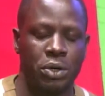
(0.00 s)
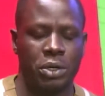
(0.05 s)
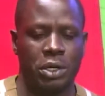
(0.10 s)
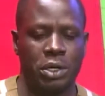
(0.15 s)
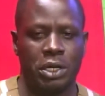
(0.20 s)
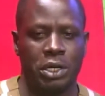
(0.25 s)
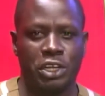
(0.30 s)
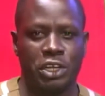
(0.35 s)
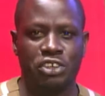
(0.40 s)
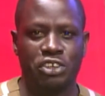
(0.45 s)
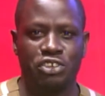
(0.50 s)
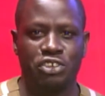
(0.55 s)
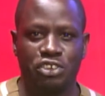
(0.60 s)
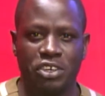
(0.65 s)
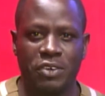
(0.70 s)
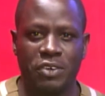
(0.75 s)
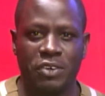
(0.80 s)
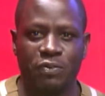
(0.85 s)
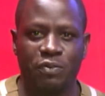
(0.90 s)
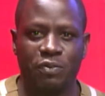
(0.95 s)
These
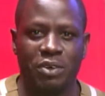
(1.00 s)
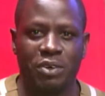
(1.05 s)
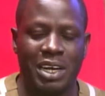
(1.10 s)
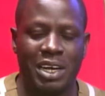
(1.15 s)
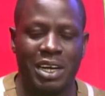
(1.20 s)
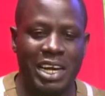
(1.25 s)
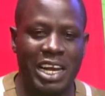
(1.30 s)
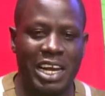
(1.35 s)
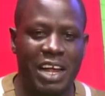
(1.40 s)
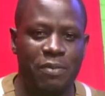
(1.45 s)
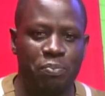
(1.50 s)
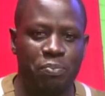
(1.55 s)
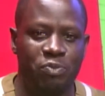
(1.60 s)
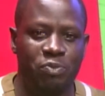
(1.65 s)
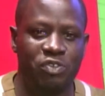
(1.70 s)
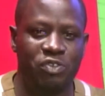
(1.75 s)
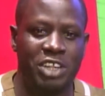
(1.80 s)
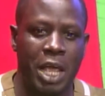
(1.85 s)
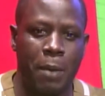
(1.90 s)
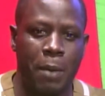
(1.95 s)
chiefs
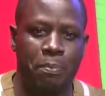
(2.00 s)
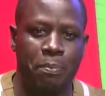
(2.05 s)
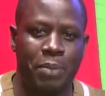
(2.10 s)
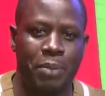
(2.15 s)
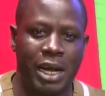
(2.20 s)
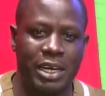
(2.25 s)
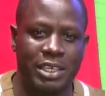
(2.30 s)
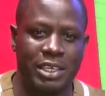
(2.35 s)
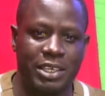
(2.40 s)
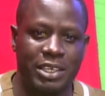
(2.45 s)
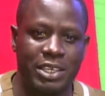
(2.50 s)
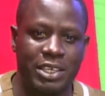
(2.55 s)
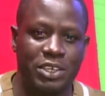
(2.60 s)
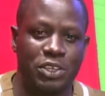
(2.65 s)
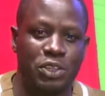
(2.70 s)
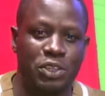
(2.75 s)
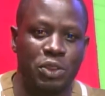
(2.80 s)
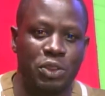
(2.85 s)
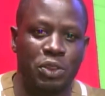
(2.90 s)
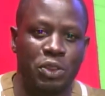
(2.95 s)
left their
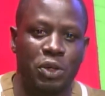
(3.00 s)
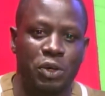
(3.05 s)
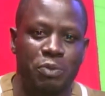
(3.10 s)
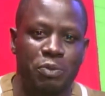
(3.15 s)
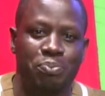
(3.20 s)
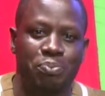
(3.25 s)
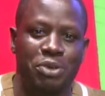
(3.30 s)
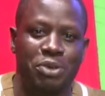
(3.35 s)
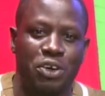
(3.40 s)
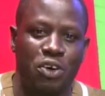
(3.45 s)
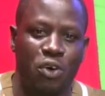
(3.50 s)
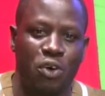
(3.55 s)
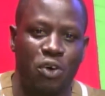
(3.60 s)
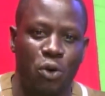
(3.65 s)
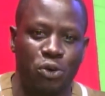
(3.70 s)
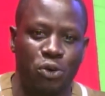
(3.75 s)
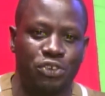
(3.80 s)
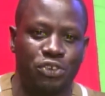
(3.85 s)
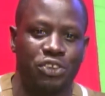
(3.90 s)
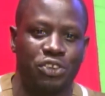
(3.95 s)
palaces not
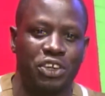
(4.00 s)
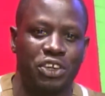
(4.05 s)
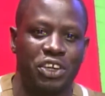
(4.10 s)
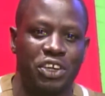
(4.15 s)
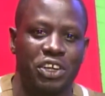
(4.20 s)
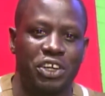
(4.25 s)
because